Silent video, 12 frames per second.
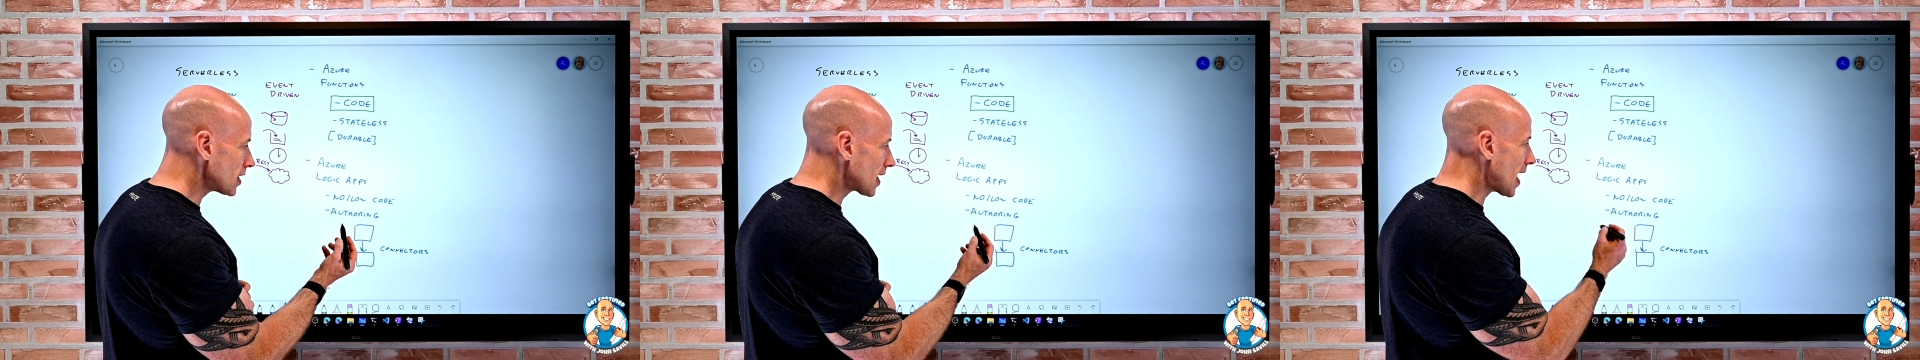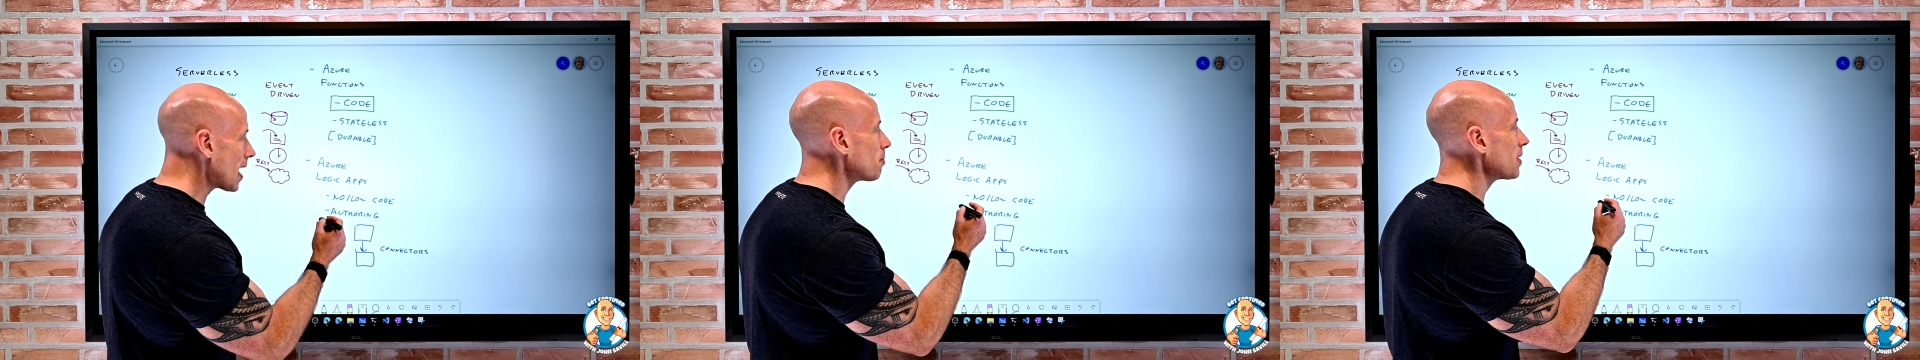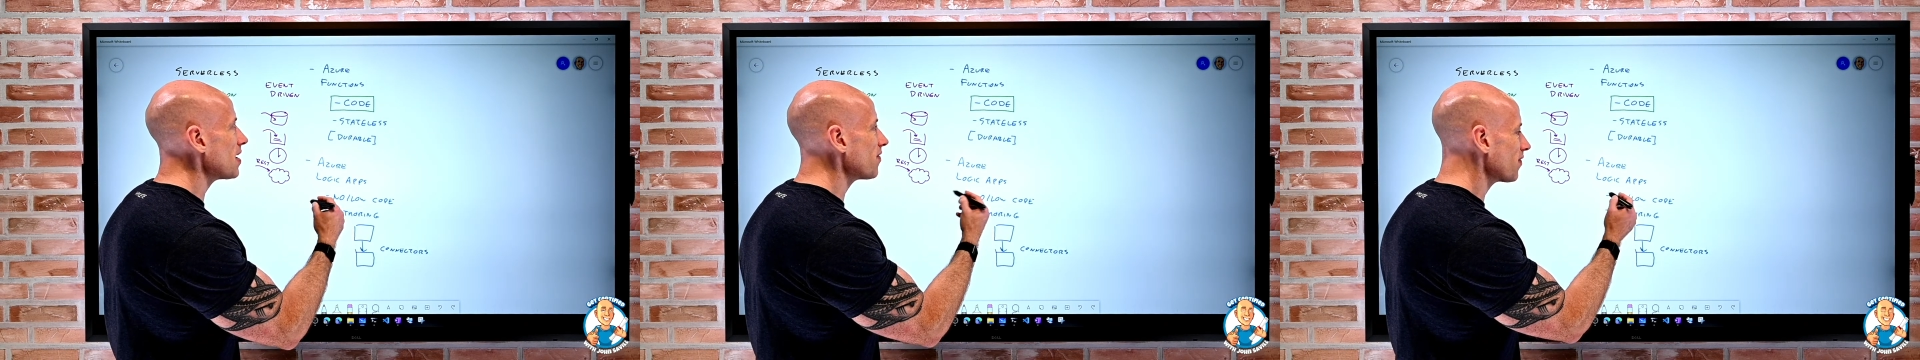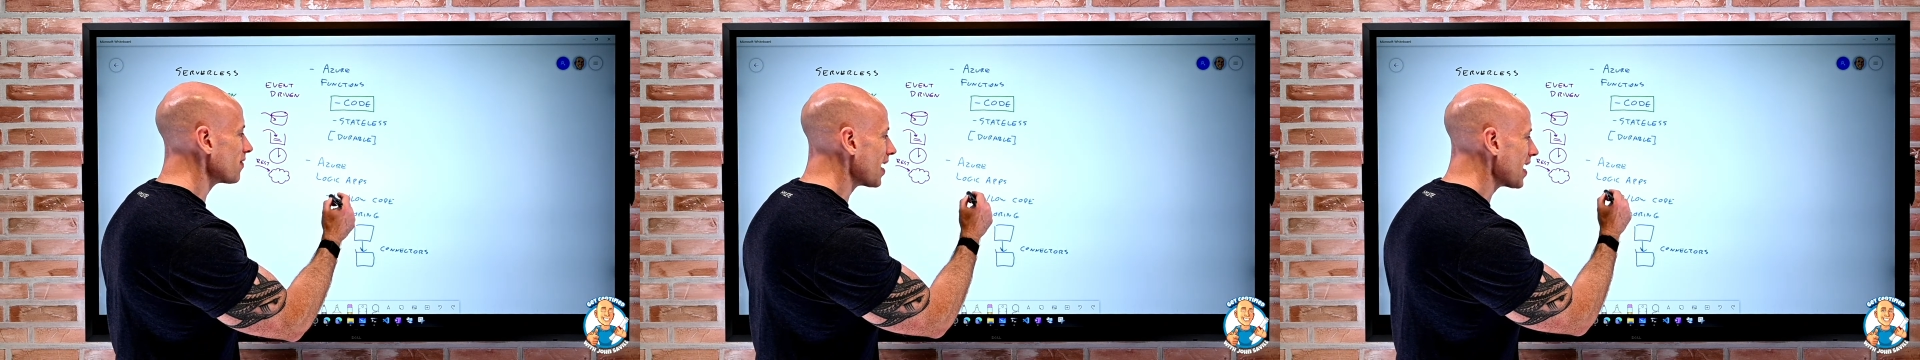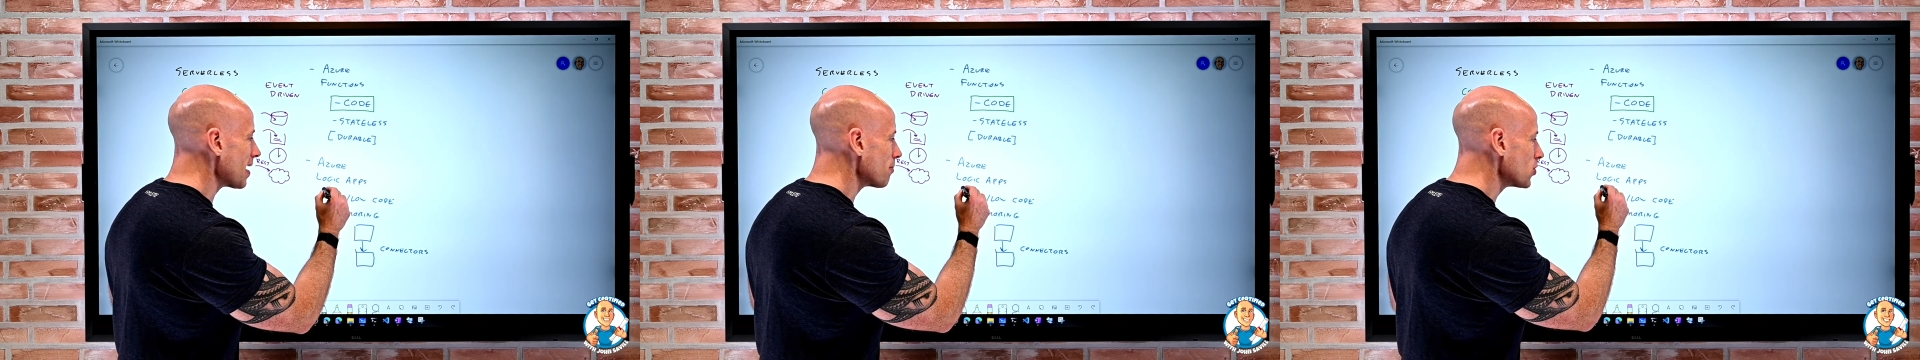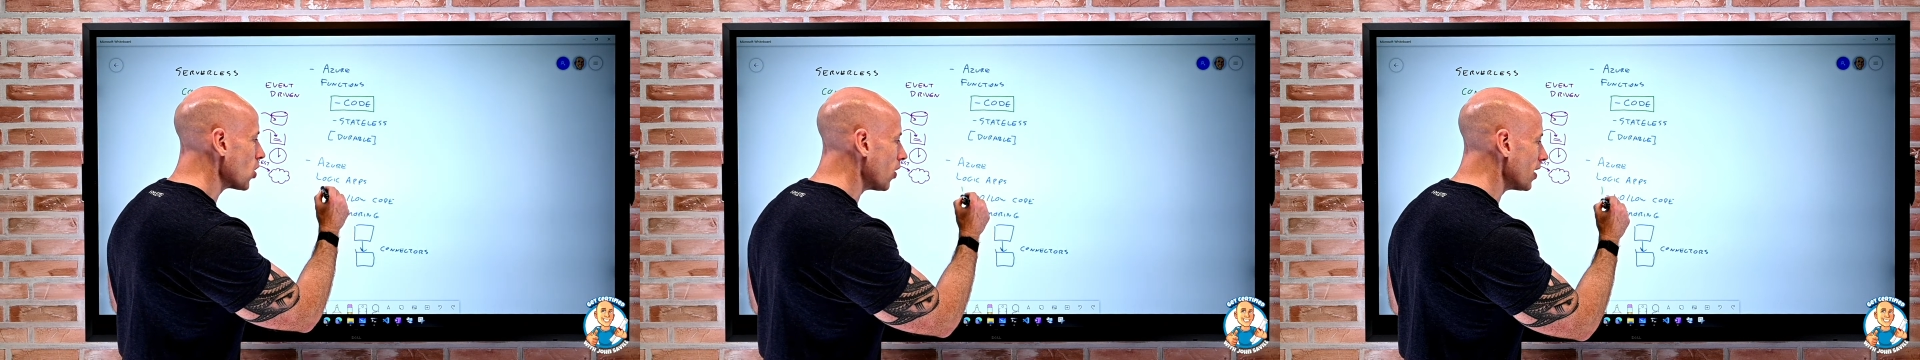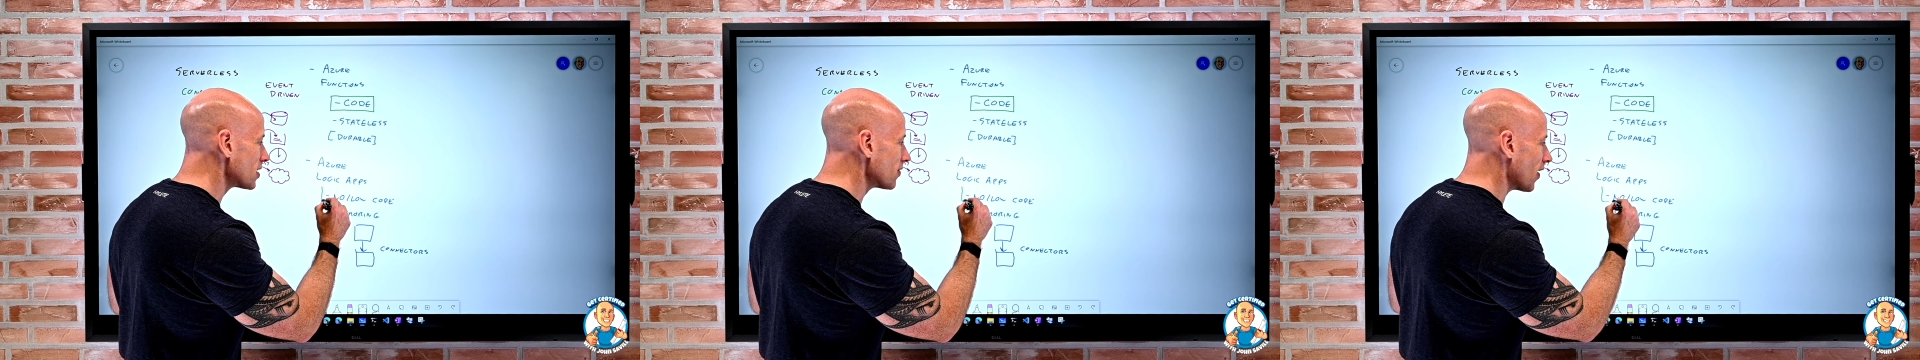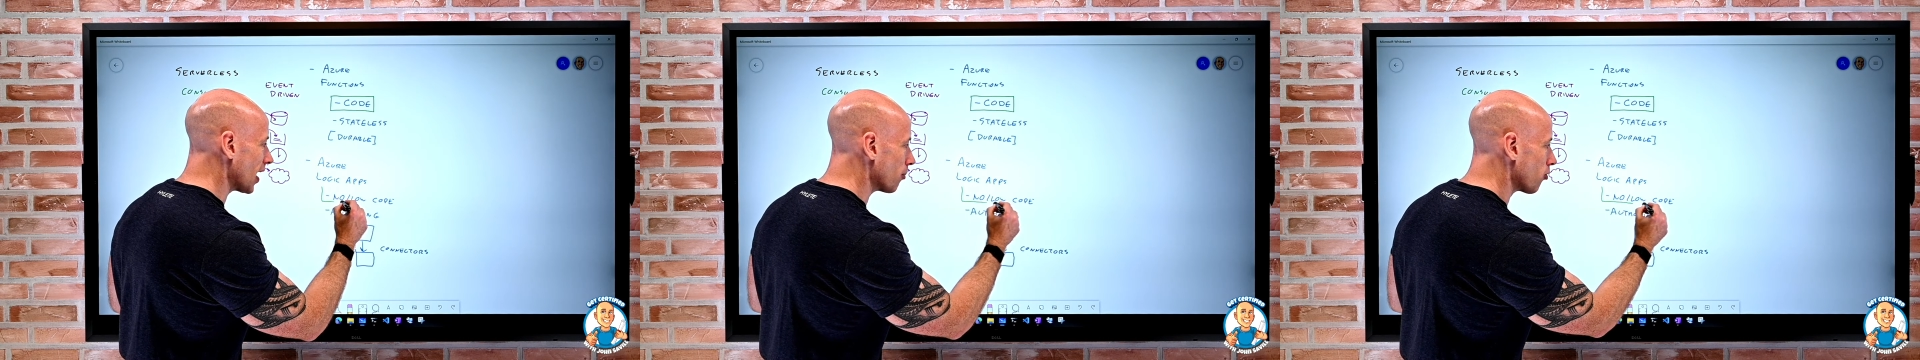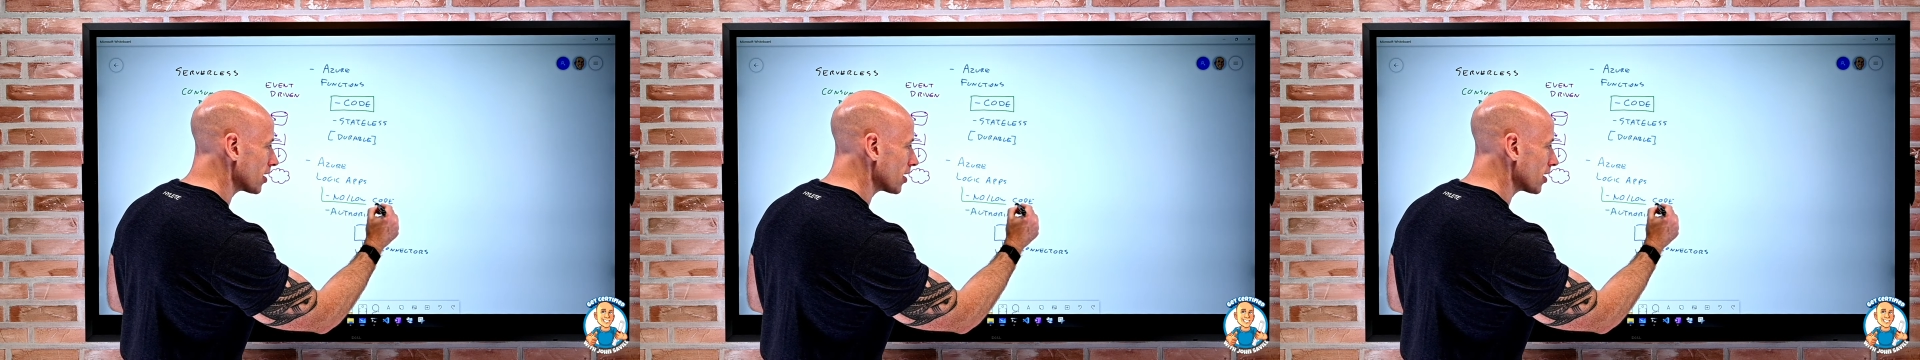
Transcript: app if, hey, I'm not a developer,